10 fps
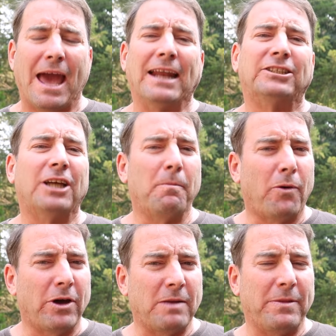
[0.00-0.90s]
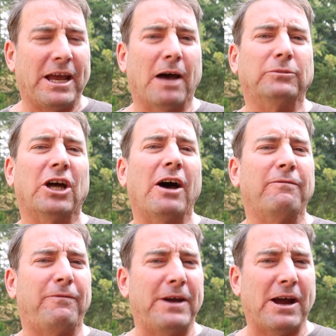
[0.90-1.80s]
And at some point, it becomes
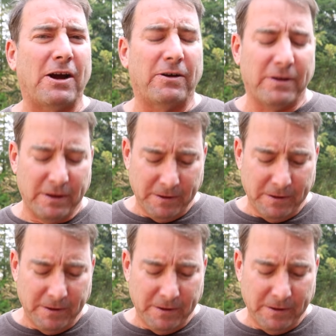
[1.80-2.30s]
unfair